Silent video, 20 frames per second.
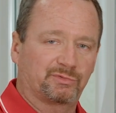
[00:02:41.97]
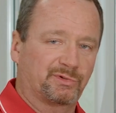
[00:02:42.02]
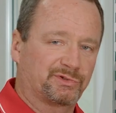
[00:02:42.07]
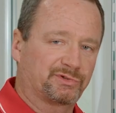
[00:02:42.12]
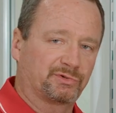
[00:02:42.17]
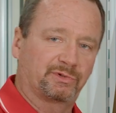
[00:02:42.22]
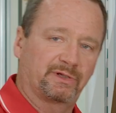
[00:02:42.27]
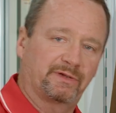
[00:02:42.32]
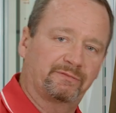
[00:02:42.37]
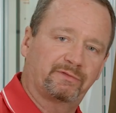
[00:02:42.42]

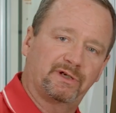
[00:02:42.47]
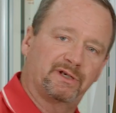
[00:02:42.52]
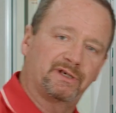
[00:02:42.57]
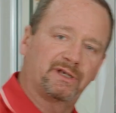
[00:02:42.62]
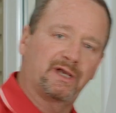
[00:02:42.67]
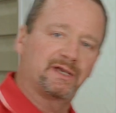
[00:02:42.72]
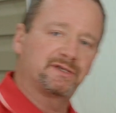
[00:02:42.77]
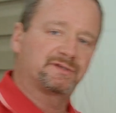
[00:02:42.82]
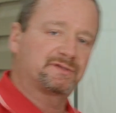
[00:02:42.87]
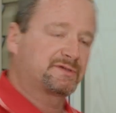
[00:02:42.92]
which will give it a
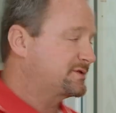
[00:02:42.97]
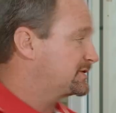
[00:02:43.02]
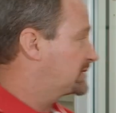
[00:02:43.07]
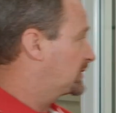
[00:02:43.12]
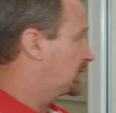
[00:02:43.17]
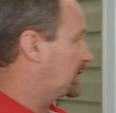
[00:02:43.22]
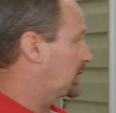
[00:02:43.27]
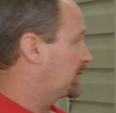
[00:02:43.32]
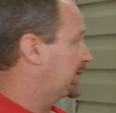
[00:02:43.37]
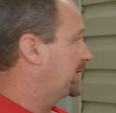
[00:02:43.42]
nice,
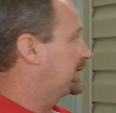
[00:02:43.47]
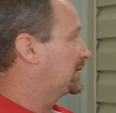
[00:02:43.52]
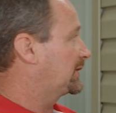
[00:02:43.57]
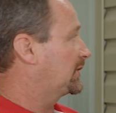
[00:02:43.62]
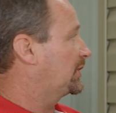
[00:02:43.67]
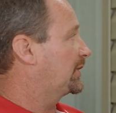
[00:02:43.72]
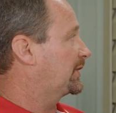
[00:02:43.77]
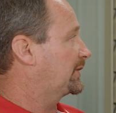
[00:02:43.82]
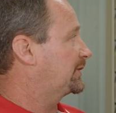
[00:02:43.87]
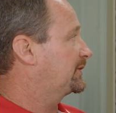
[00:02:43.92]
clean
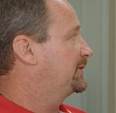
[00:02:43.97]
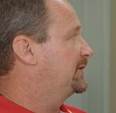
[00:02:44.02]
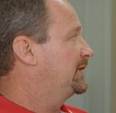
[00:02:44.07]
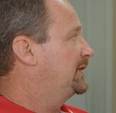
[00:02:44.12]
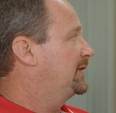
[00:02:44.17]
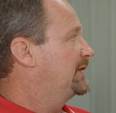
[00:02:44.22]
look.